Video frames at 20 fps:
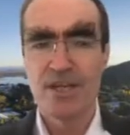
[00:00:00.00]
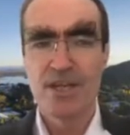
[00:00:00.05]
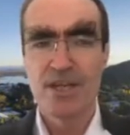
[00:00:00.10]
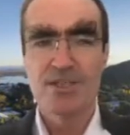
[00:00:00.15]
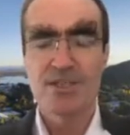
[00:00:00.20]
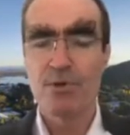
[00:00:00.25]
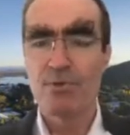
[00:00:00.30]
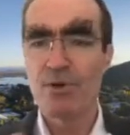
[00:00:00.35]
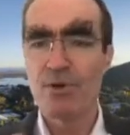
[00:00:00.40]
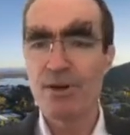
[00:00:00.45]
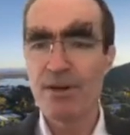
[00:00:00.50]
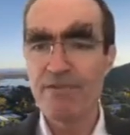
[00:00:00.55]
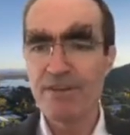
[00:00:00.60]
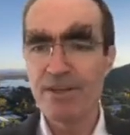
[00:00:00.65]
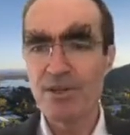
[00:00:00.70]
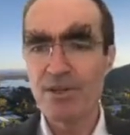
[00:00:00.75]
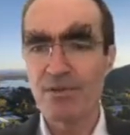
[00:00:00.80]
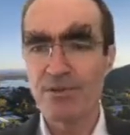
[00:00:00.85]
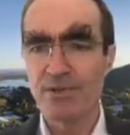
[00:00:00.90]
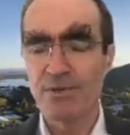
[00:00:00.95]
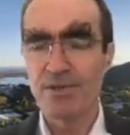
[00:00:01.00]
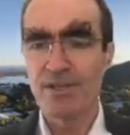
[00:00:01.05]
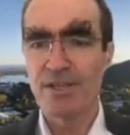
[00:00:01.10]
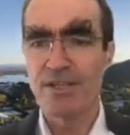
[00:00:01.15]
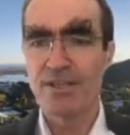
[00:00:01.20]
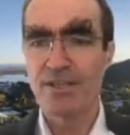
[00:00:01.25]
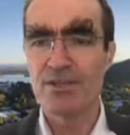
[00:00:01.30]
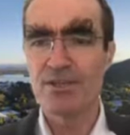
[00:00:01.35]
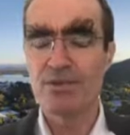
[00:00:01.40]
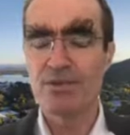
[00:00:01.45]
So wherever you're doing
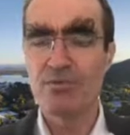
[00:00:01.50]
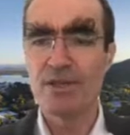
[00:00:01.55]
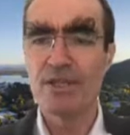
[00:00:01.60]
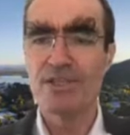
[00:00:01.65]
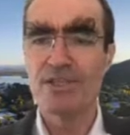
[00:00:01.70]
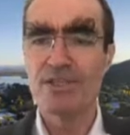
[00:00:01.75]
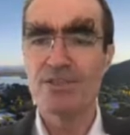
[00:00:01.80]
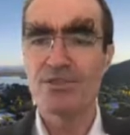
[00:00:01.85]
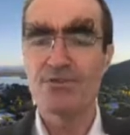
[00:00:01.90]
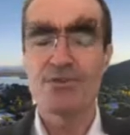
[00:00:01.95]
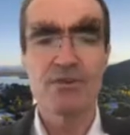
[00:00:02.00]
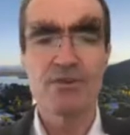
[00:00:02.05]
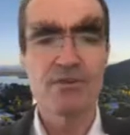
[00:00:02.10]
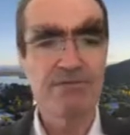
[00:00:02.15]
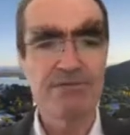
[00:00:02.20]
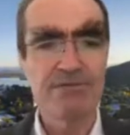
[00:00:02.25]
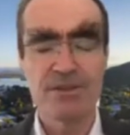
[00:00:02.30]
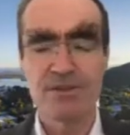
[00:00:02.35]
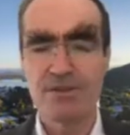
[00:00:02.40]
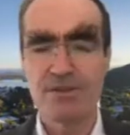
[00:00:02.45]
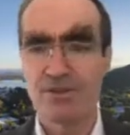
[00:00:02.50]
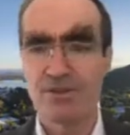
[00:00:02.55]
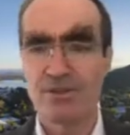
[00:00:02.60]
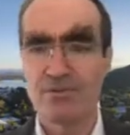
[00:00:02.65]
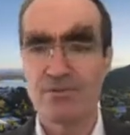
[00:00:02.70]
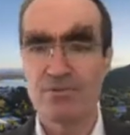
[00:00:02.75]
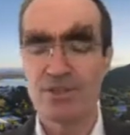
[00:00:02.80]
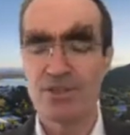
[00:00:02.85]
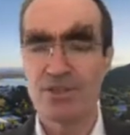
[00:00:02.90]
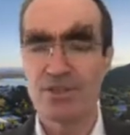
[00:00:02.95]
it, there's a really strong focus on
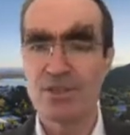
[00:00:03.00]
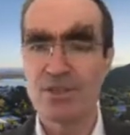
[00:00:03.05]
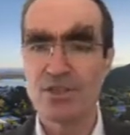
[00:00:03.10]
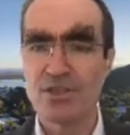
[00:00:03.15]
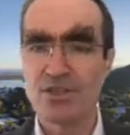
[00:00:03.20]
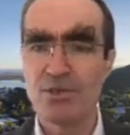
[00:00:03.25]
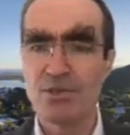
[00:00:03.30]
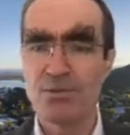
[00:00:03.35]
research.